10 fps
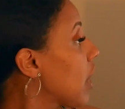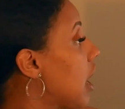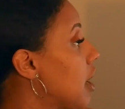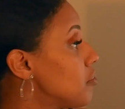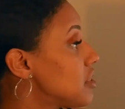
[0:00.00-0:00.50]

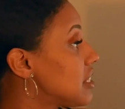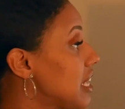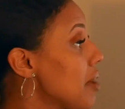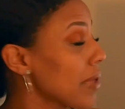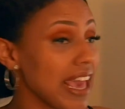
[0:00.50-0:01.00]

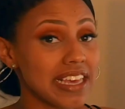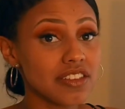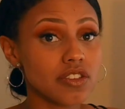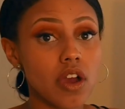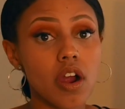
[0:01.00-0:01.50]

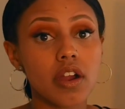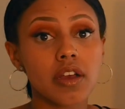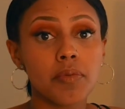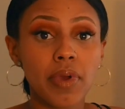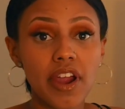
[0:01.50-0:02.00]
CMAs are
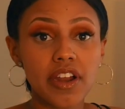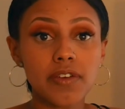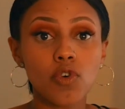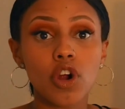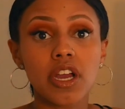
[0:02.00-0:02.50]

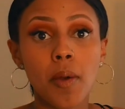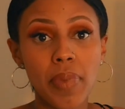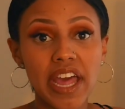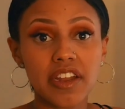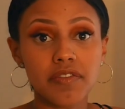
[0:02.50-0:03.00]
comparative or
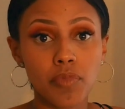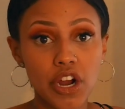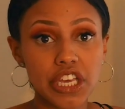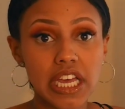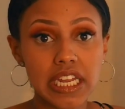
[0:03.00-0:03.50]
competitive
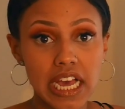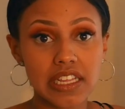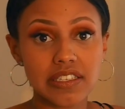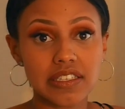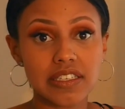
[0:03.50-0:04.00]
market
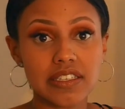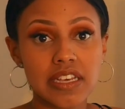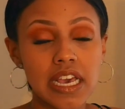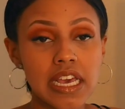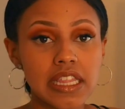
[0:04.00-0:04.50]

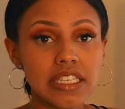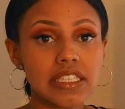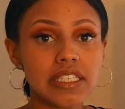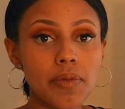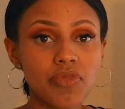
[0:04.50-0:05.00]
analyses. This
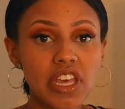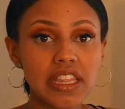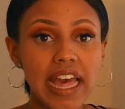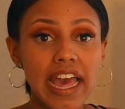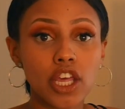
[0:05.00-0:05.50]
is something
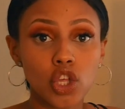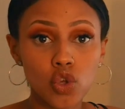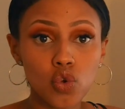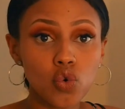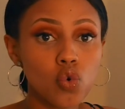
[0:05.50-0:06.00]
that
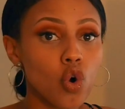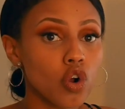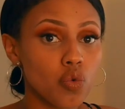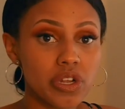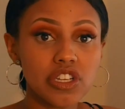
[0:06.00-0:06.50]
you
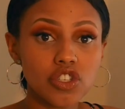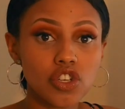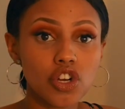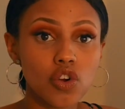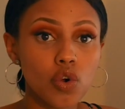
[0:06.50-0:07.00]
or a
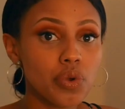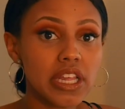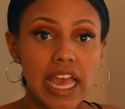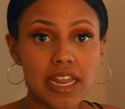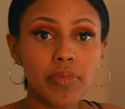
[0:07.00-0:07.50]
realtor or
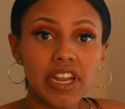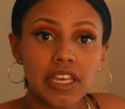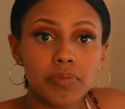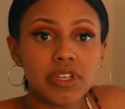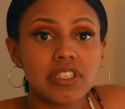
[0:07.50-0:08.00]
really anybody
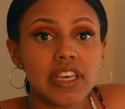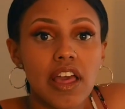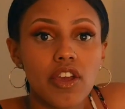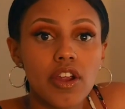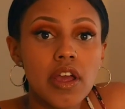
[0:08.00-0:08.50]
can put
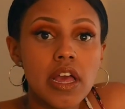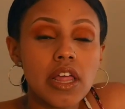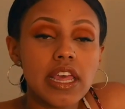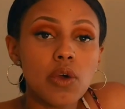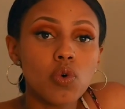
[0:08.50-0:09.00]
together.
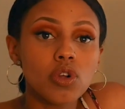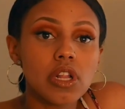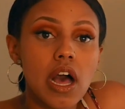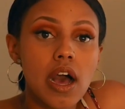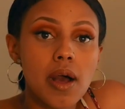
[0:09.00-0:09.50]
It
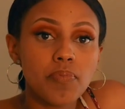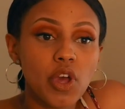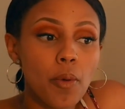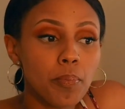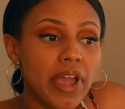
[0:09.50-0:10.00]
will
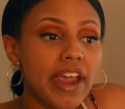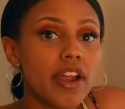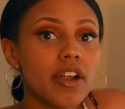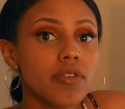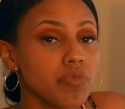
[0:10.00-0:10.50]

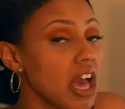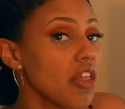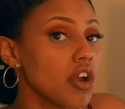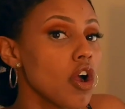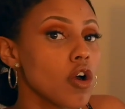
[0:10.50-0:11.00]
compare the
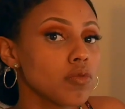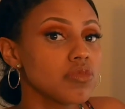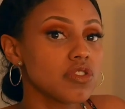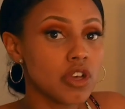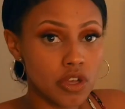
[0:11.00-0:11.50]
other
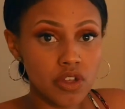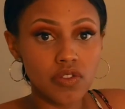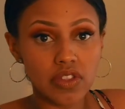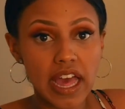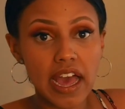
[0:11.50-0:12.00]
homes
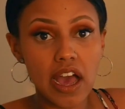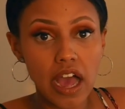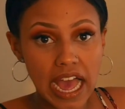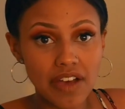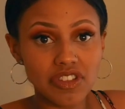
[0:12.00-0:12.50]
that
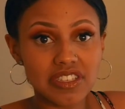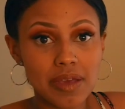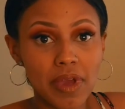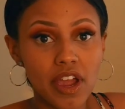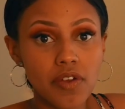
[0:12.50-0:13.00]
have the
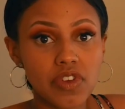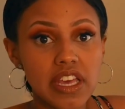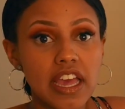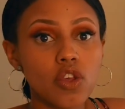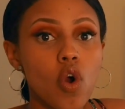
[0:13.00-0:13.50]
same ARV,
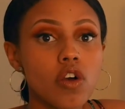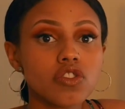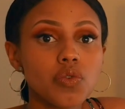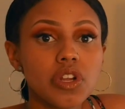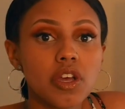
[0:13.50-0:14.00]
and you
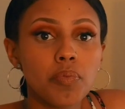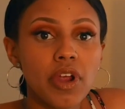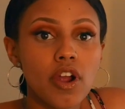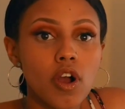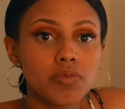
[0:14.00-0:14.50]
also want to
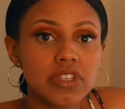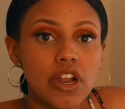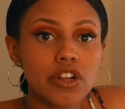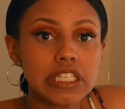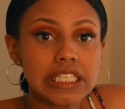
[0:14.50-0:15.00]
compare homes
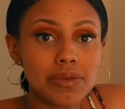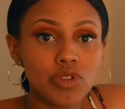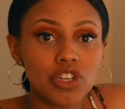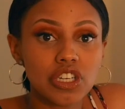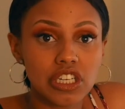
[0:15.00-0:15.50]
that are in
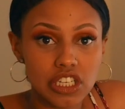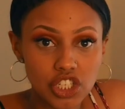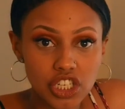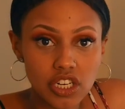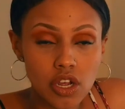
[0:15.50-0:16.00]
similar
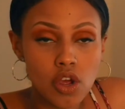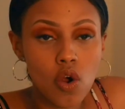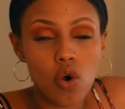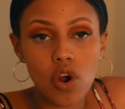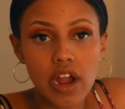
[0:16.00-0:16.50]
condition,
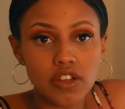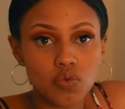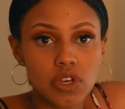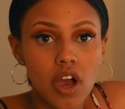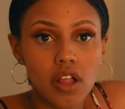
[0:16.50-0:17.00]
or as
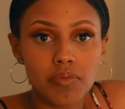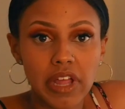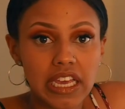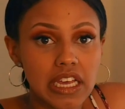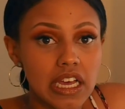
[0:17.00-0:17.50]
we call them,
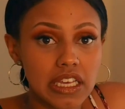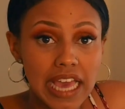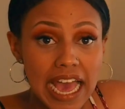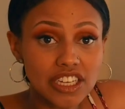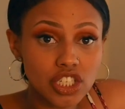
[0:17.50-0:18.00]
like
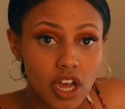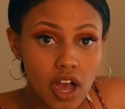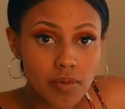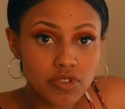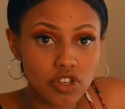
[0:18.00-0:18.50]
cash
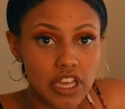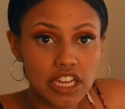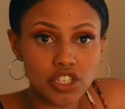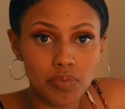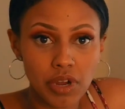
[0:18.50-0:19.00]
comps or
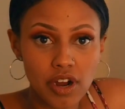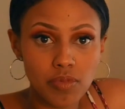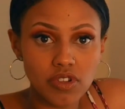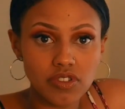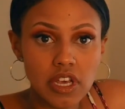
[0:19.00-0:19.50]
cash
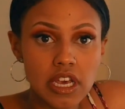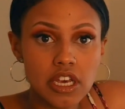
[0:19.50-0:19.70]
comparables.